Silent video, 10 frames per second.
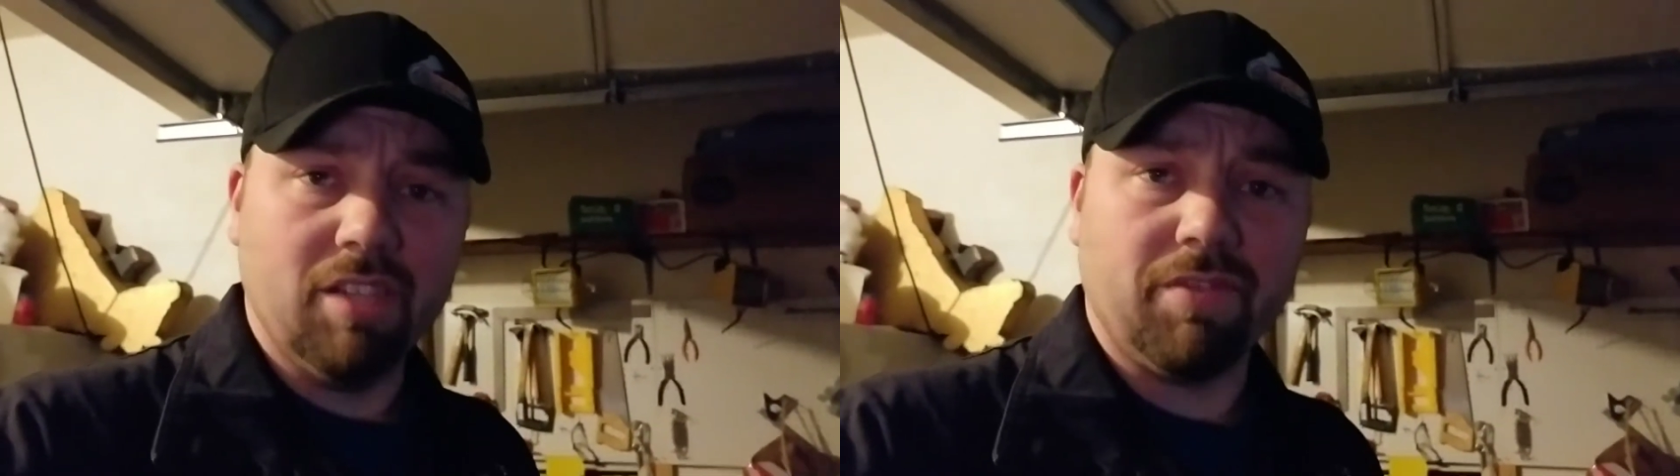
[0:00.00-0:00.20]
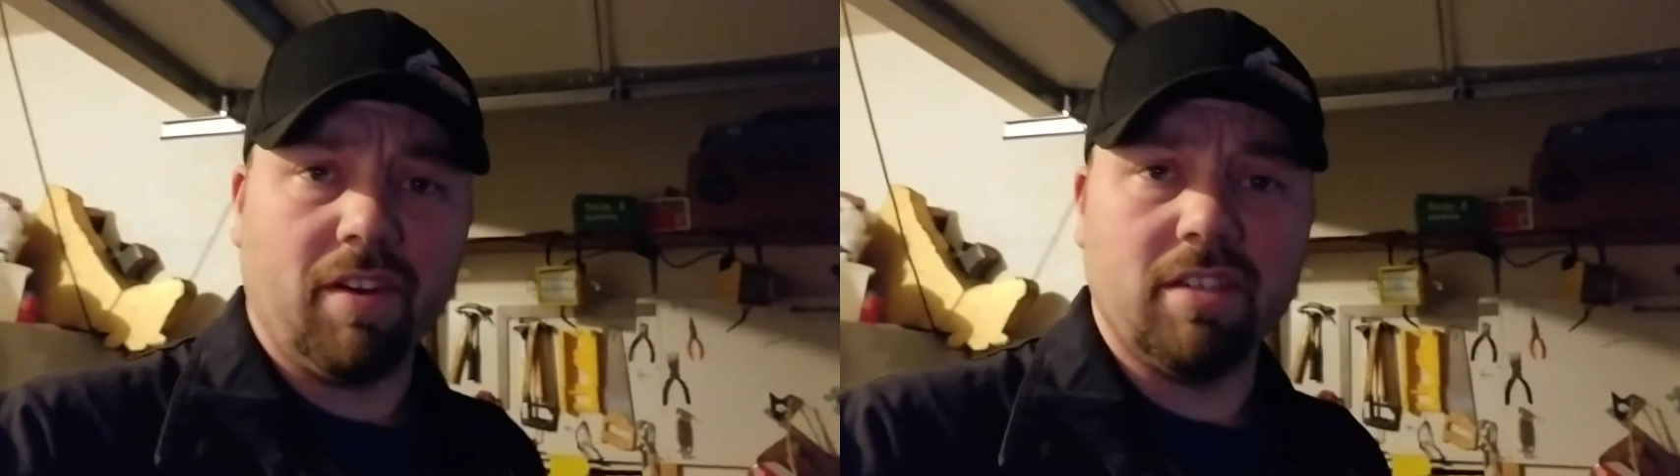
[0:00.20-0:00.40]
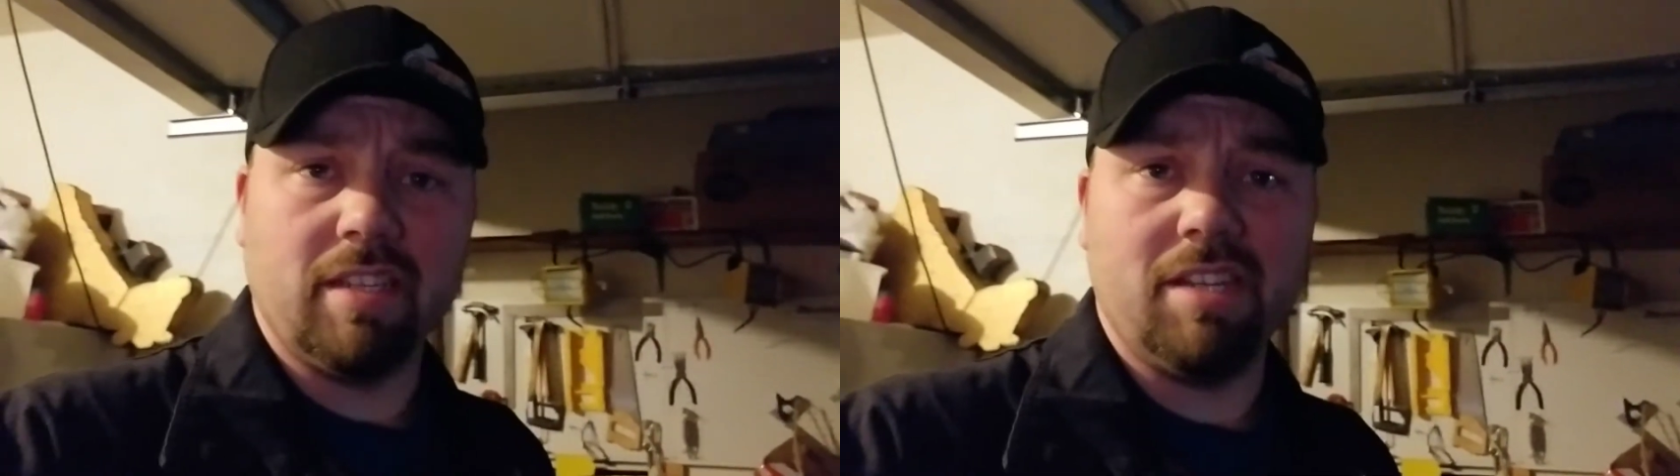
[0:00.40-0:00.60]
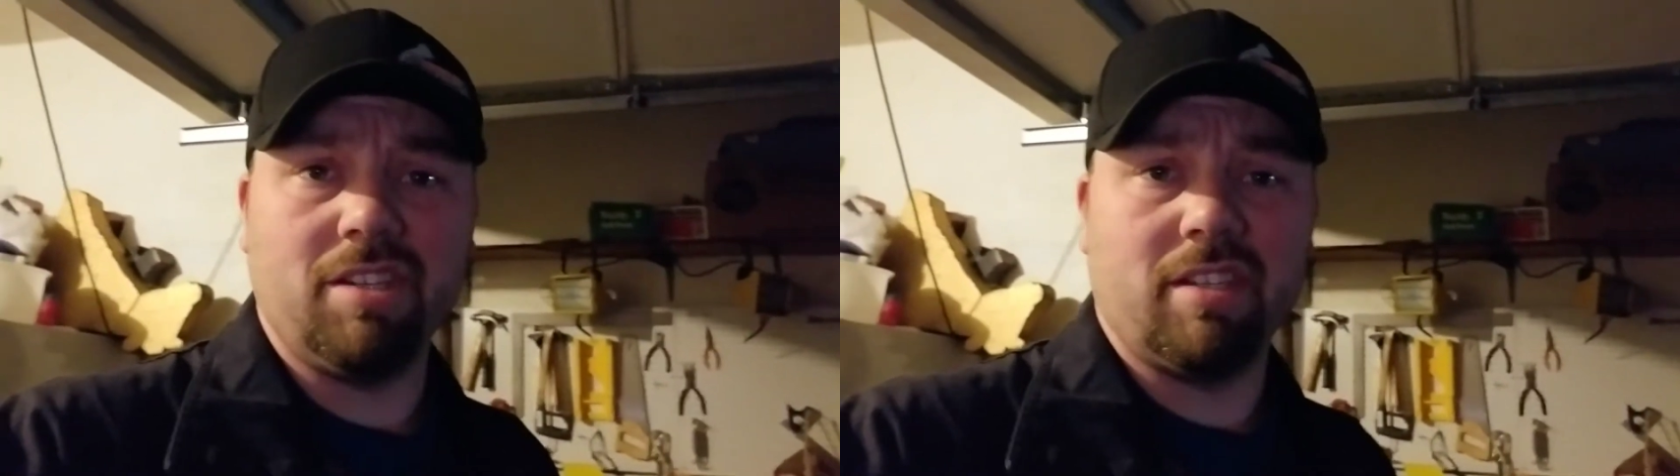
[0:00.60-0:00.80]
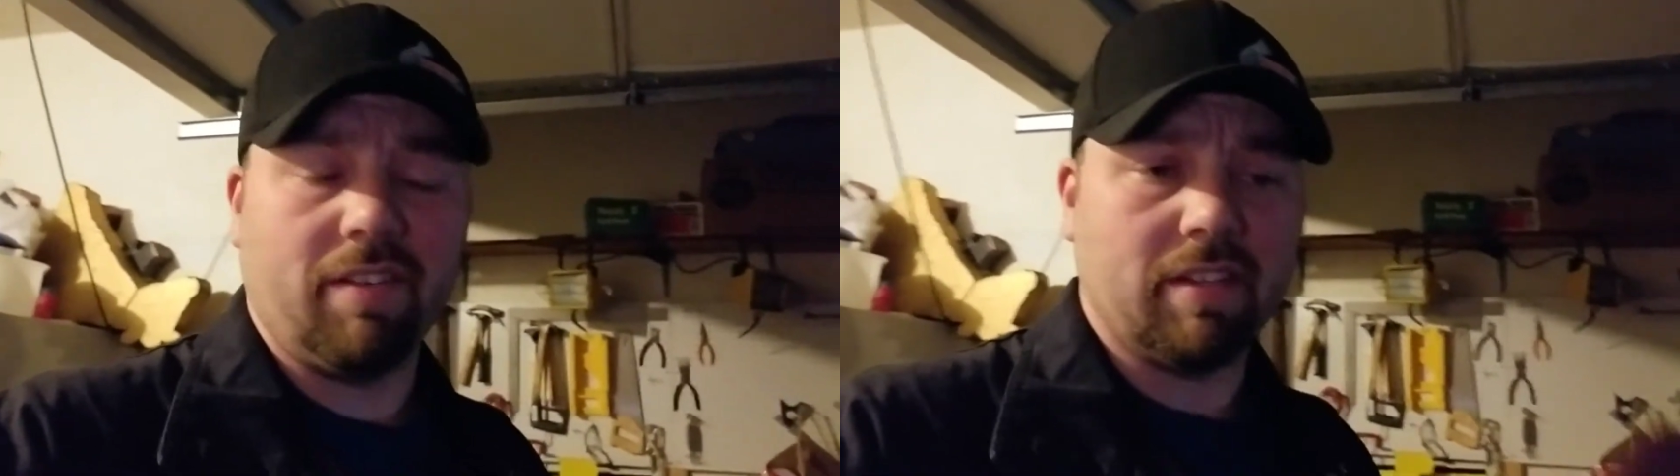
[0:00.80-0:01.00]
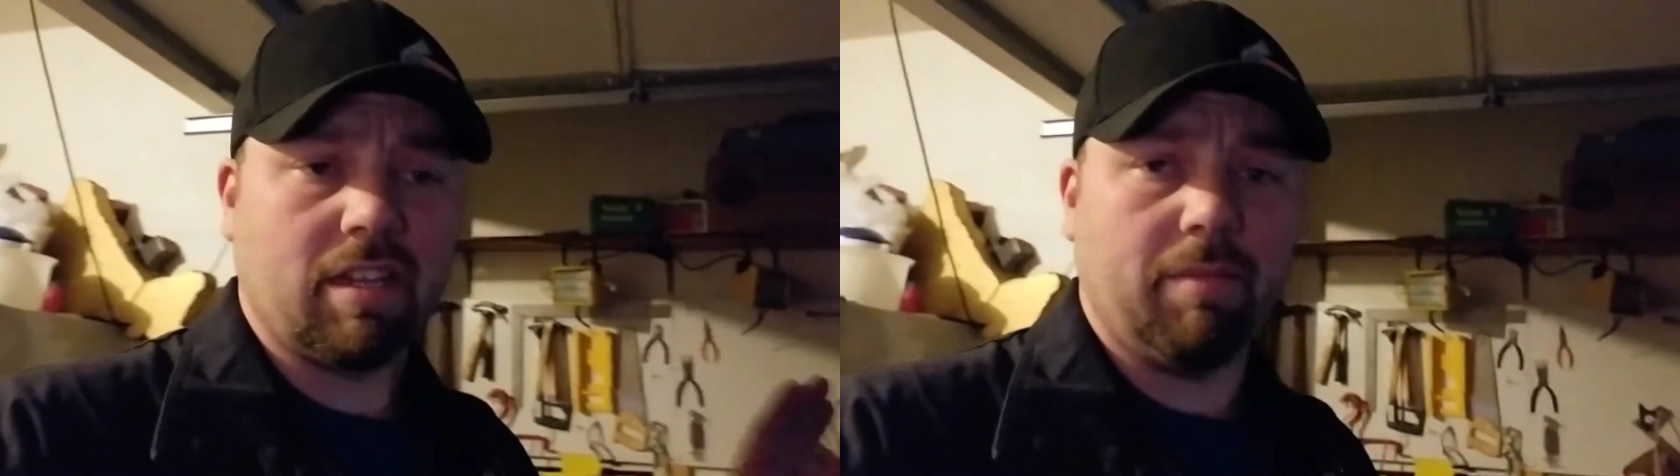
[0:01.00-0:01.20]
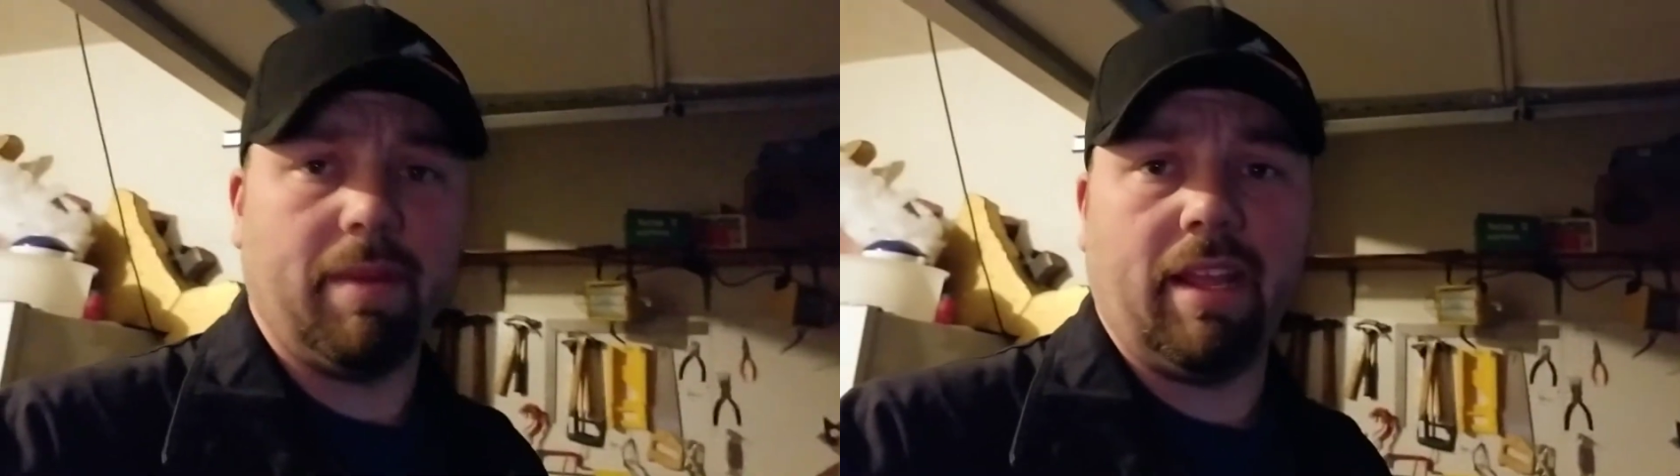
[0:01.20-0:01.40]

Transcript: as far as the engine so that's going to